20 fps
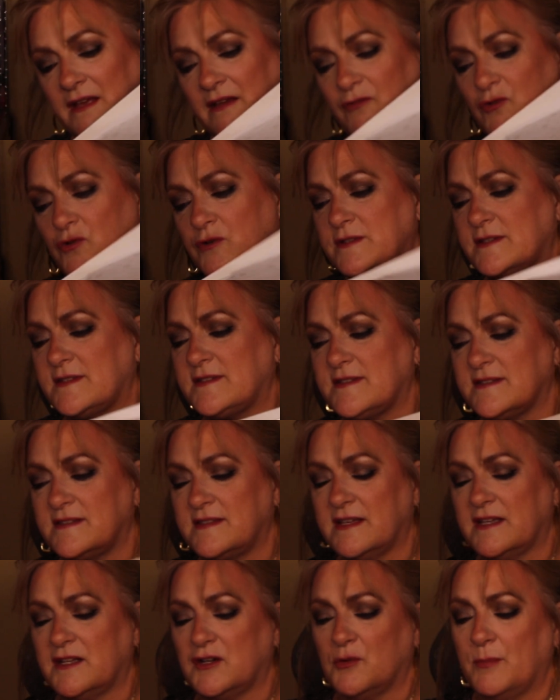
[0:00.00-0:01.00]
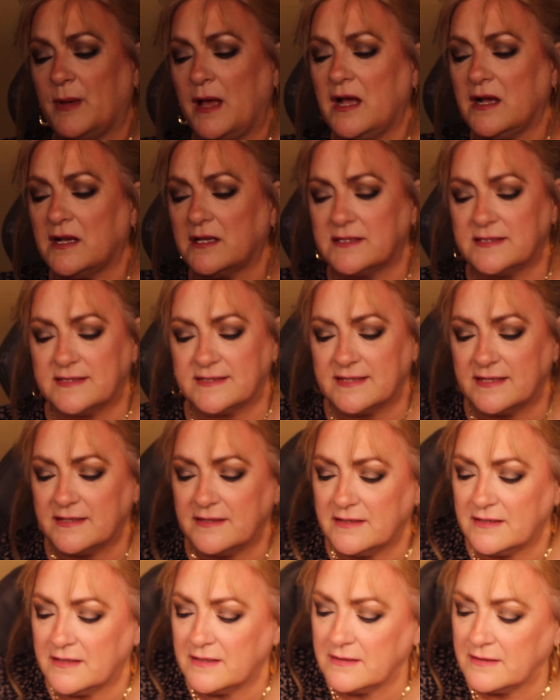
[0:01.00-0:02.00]
uh, of course this is the inner box.
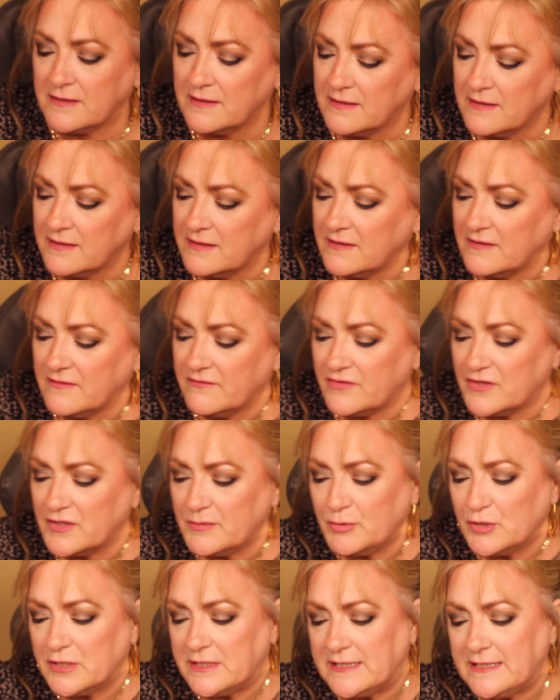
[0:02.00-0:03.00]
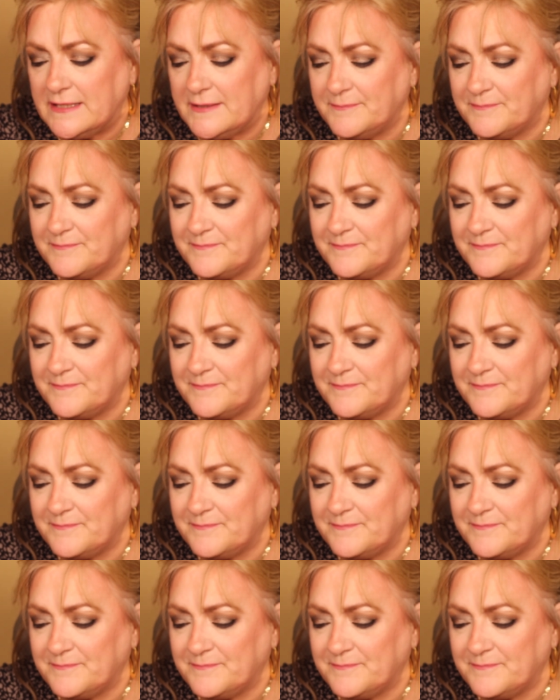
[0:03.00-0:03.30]
Very pretty.